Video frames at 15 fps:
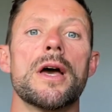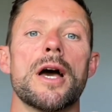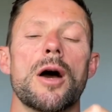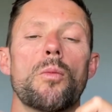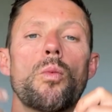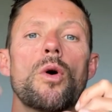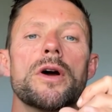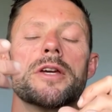
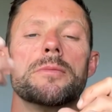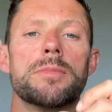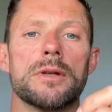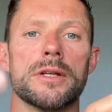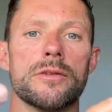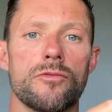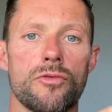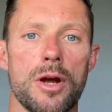and what he
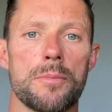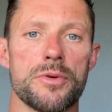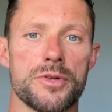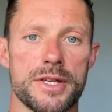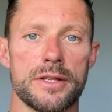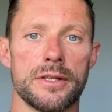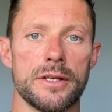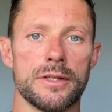believed
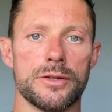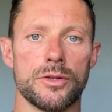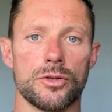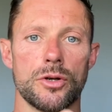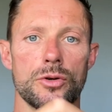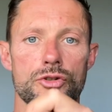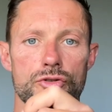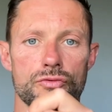represented the
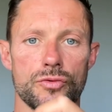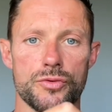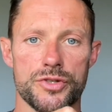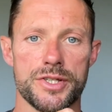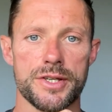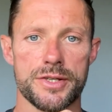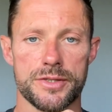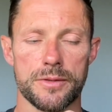Goju Ryu
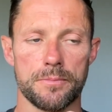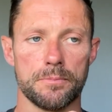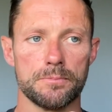system.